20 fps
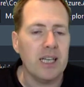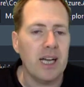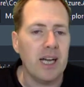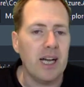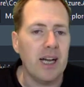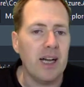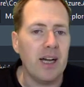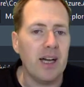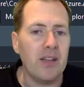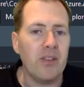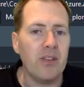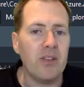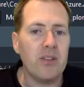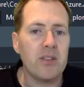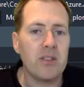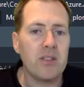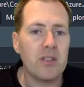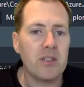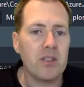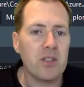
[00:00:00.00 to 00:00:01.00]

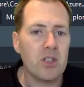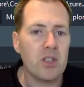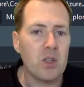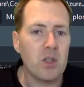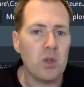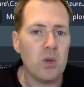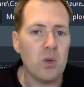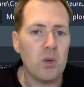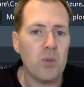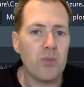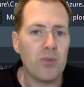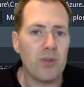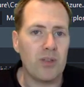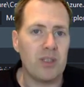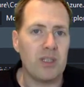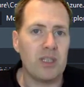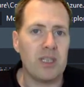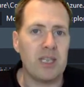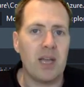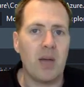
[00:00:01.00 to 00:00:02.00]
and to
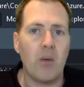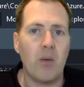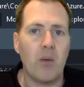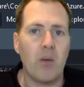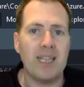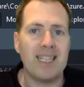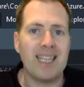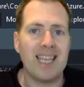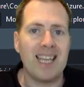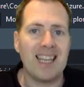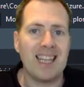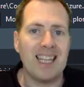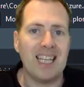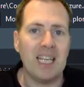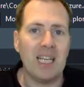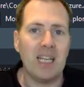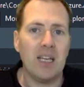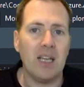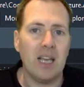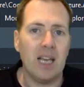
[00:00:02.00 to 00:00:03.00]
process that, we need to get
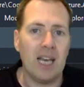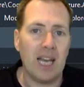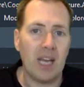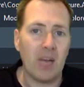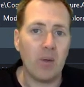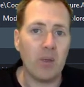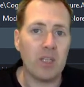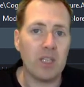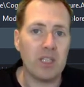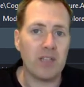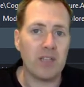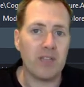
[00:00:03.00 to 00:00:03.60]
the languages